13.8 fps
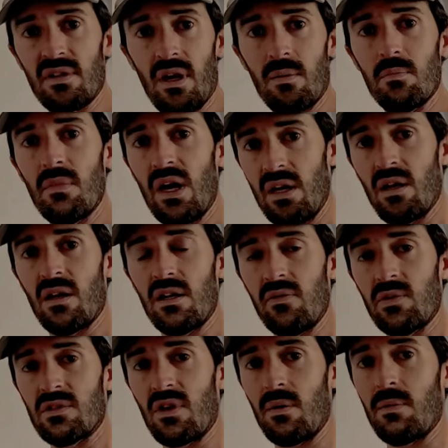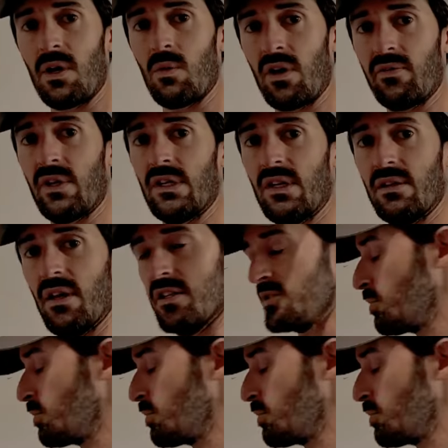I may not even tell my wife I did this,